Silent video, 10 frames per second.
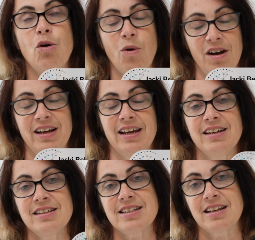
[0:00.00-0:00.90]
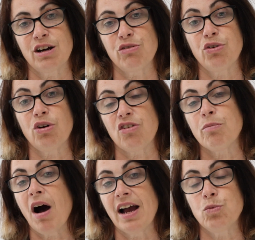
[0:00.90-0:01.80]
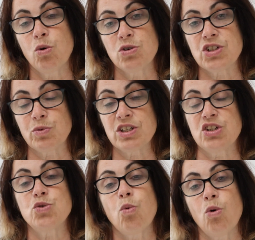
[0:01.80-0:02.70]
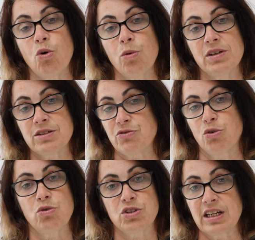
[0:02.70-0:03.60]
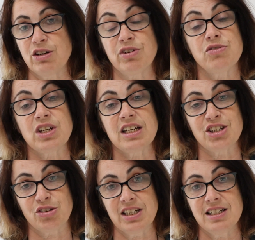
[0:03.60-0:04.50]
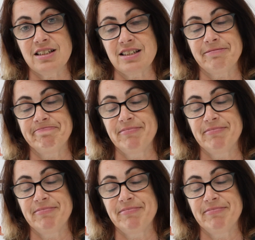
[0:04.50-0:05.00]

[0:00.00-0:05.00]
workings that are full of mine water, which is warm, 14, 15 degrees.